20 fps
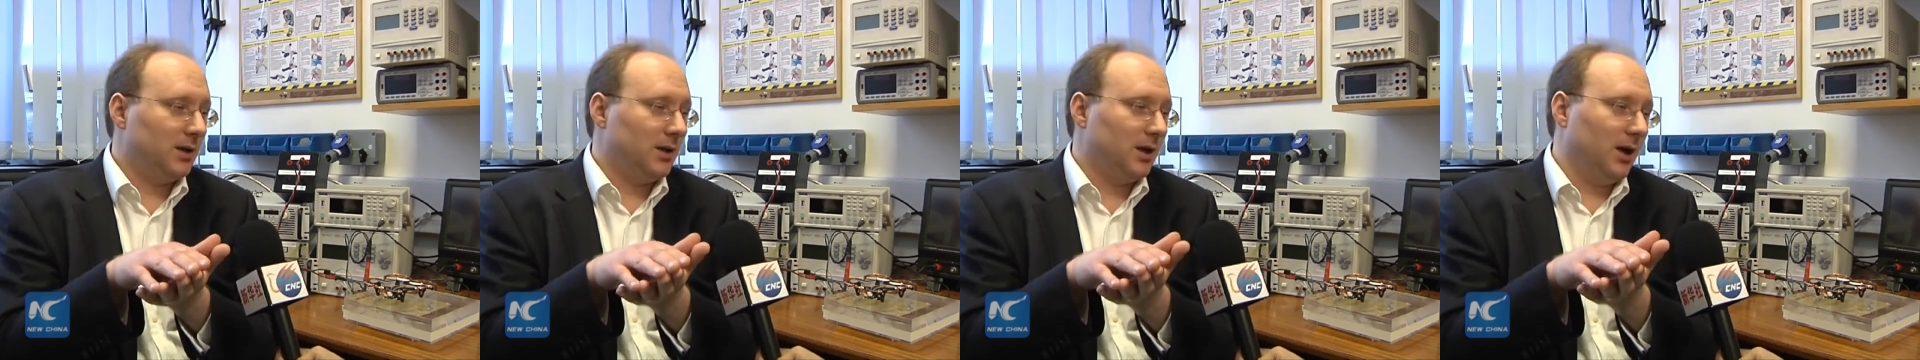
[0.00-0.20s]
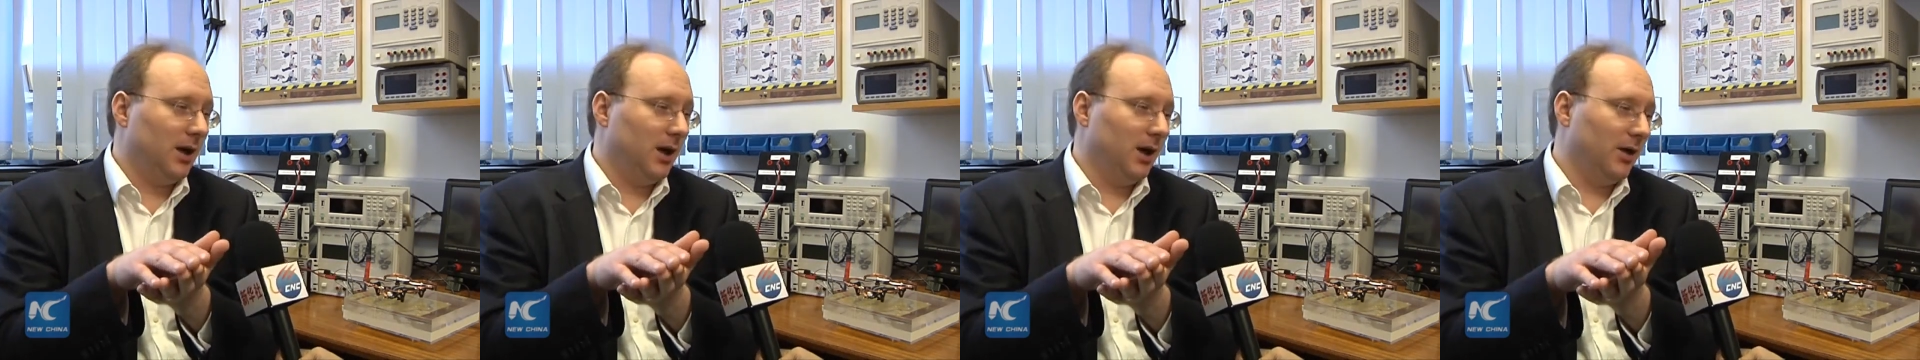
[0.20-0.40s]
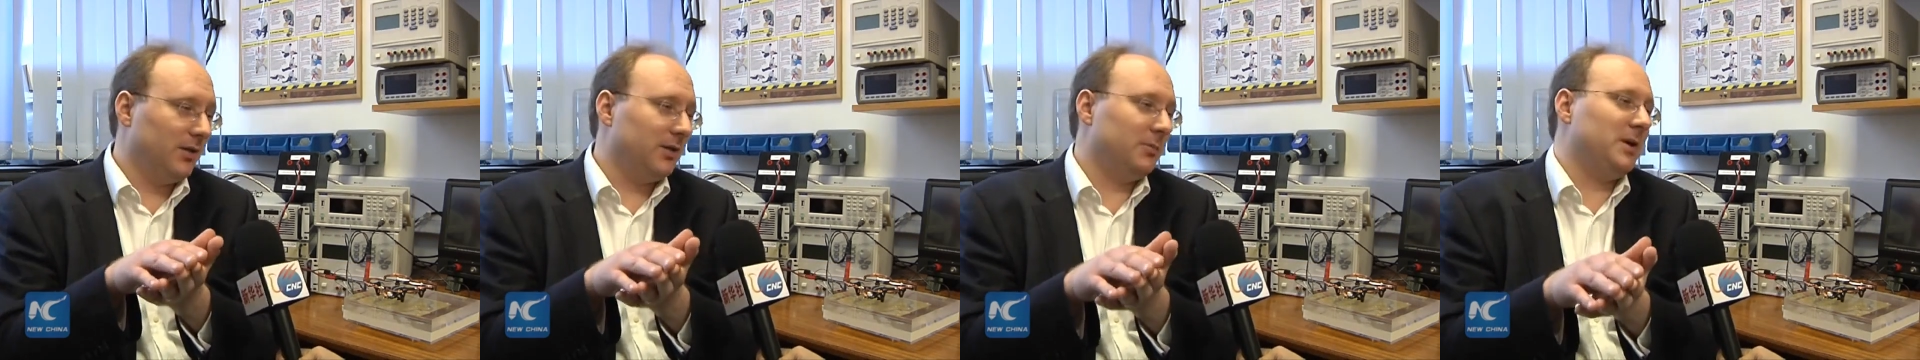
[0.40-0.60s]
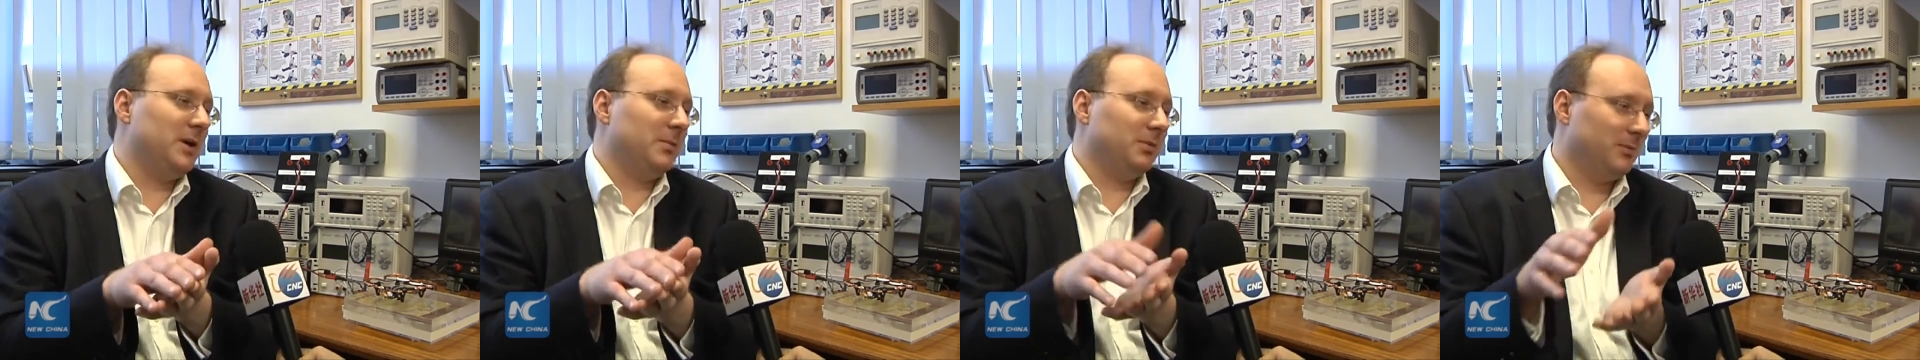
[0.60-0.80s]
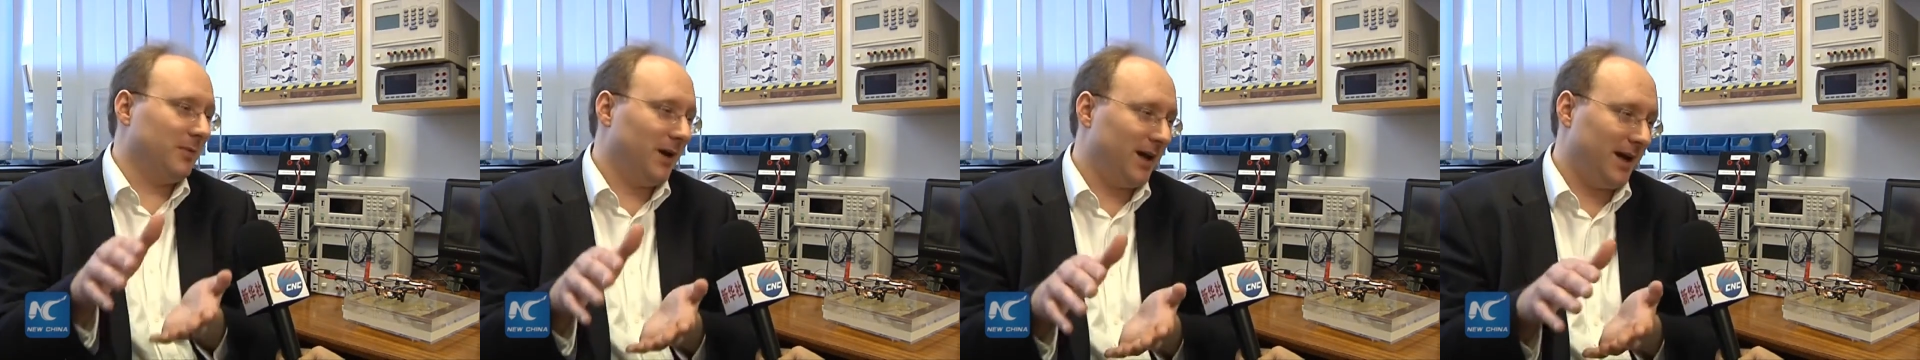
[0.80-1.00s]
Other
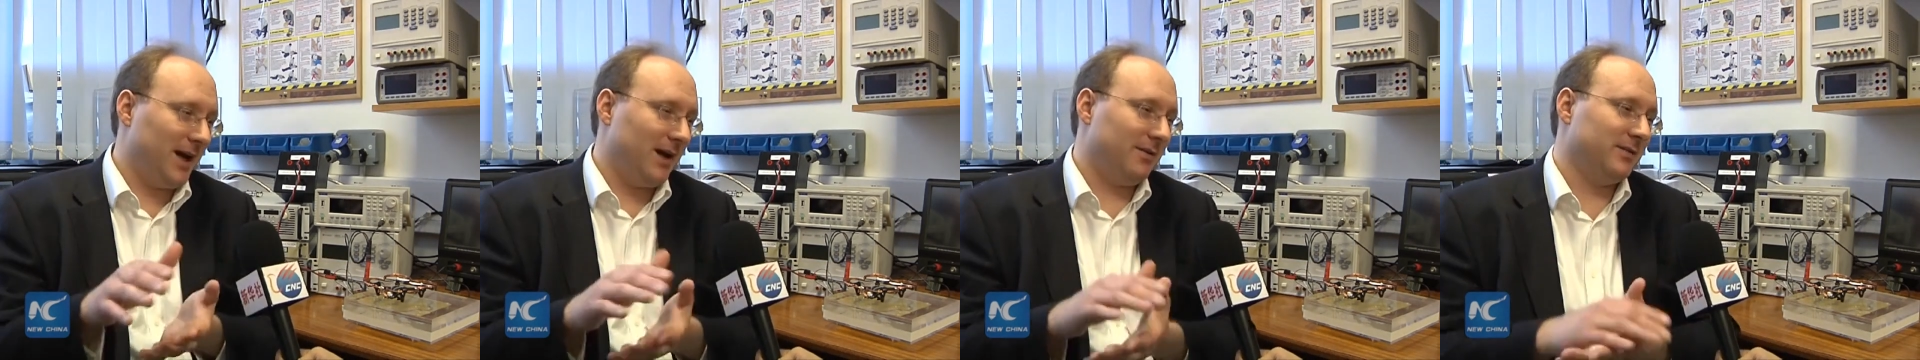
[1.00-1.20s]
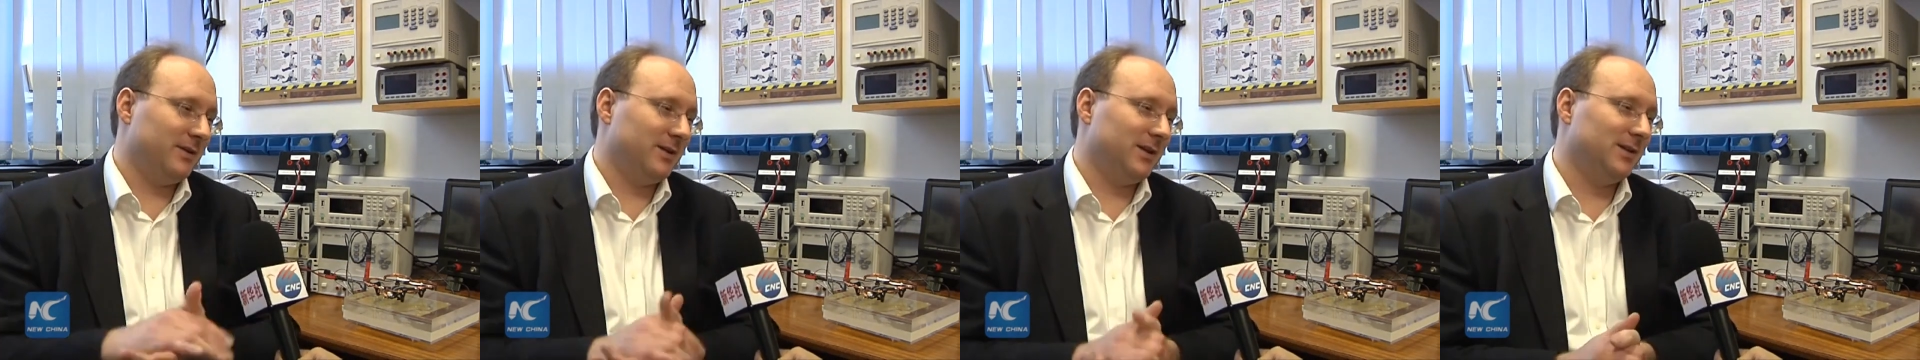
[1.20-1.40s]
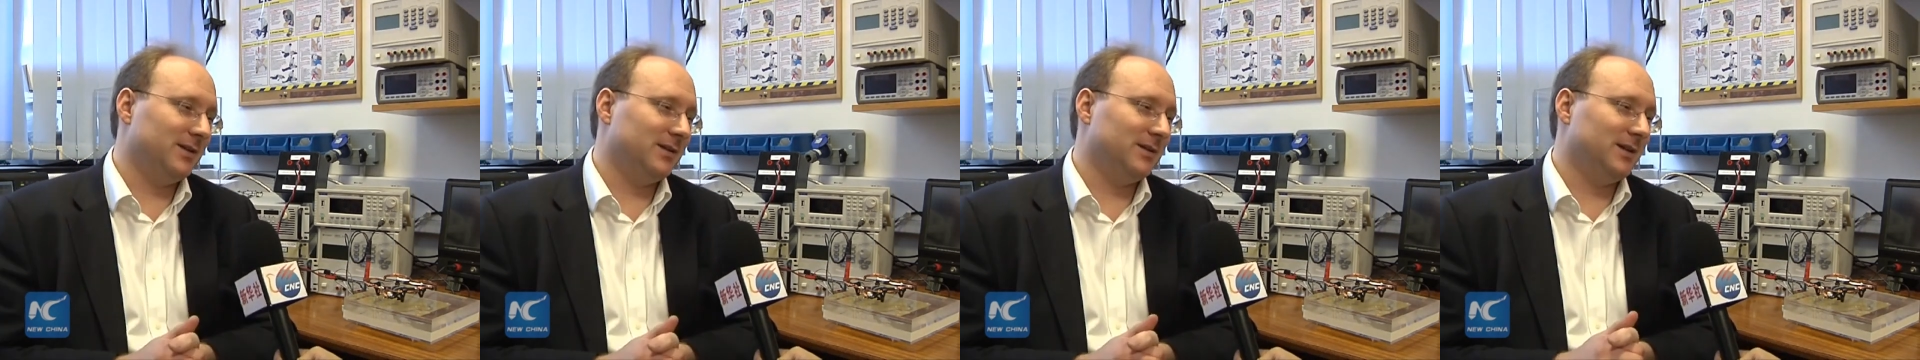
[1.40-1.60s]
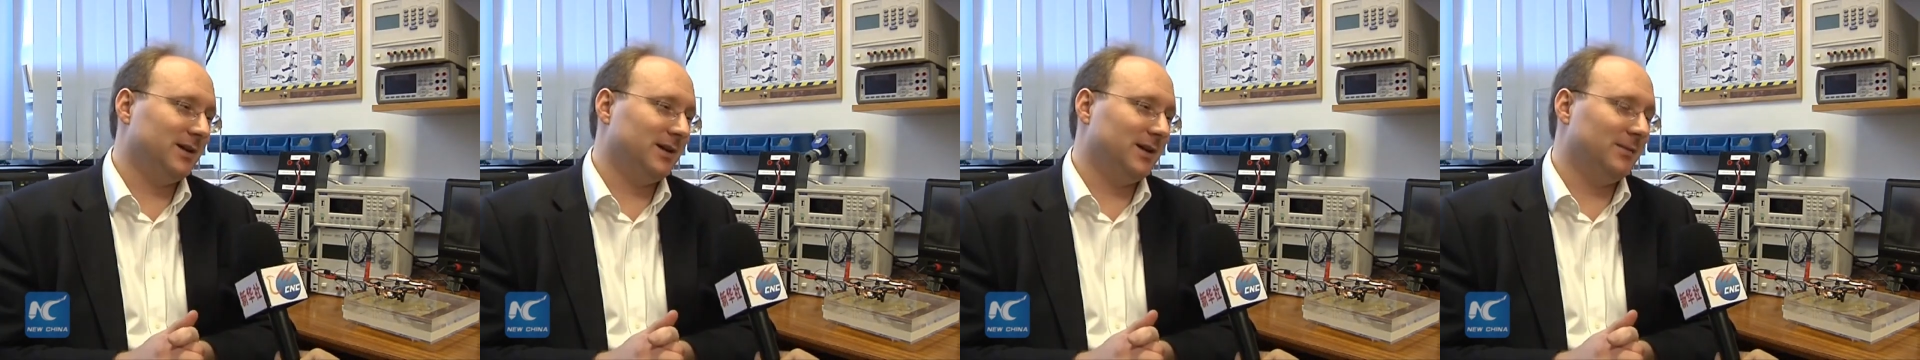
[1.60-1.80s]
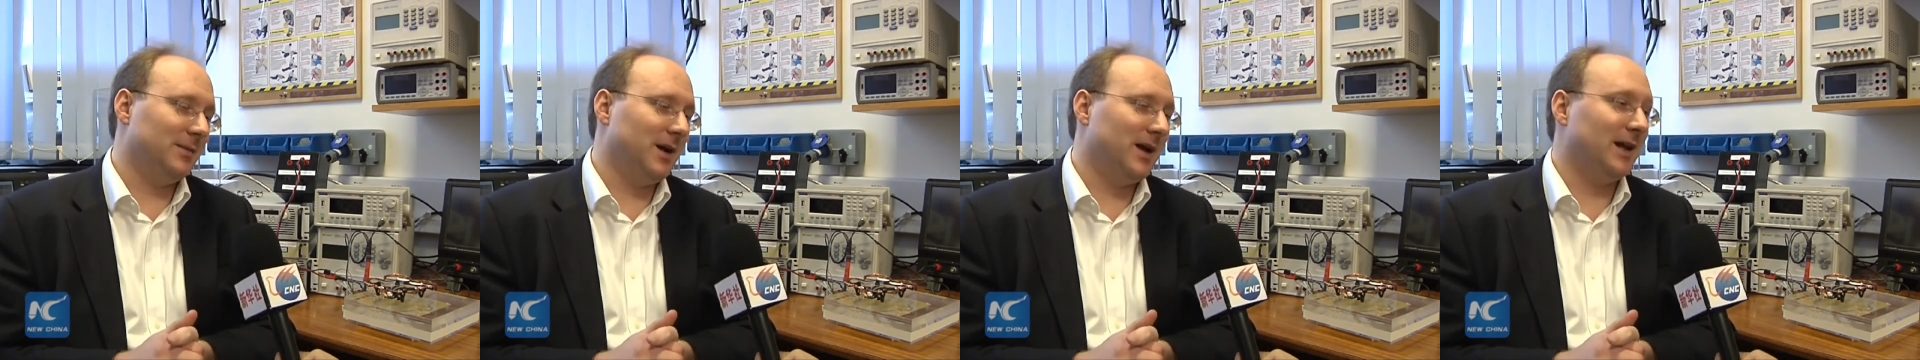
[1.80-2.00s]
people may have
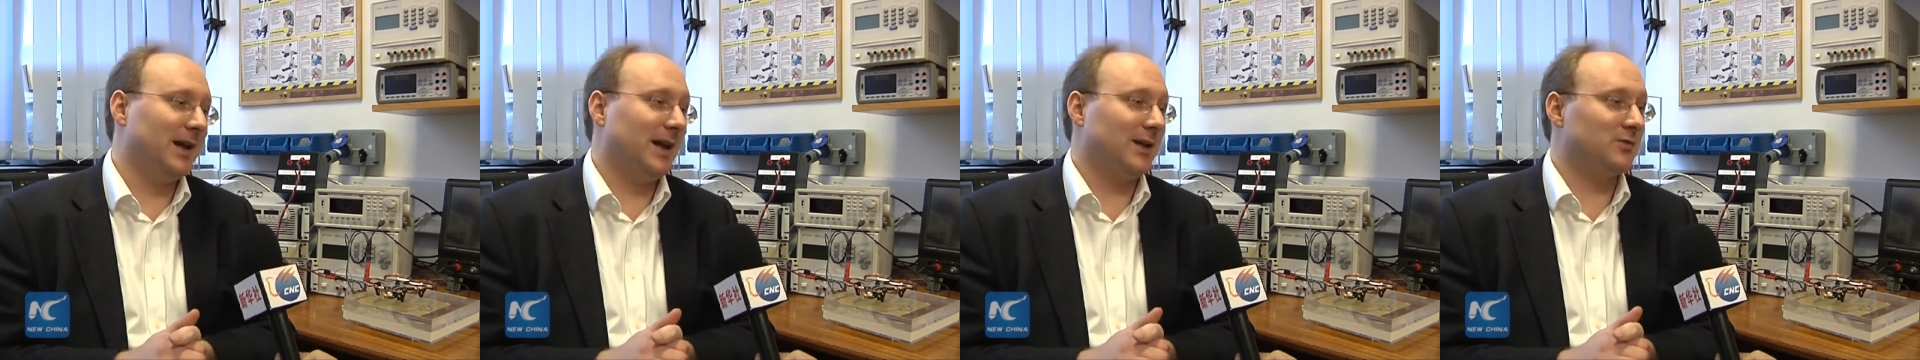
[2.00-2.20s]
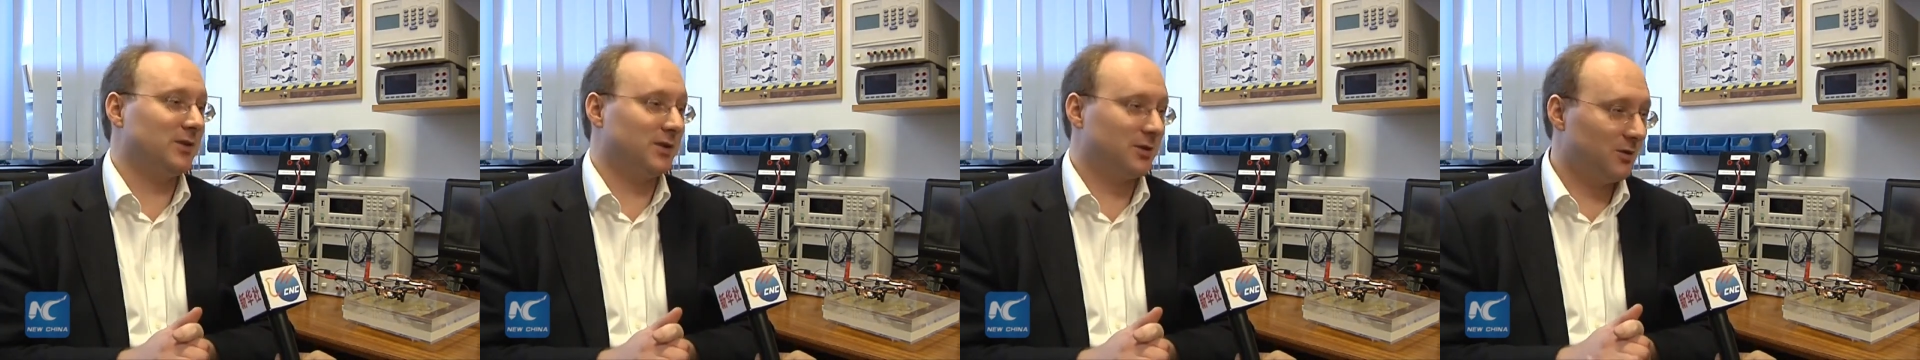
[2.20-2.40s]
an electric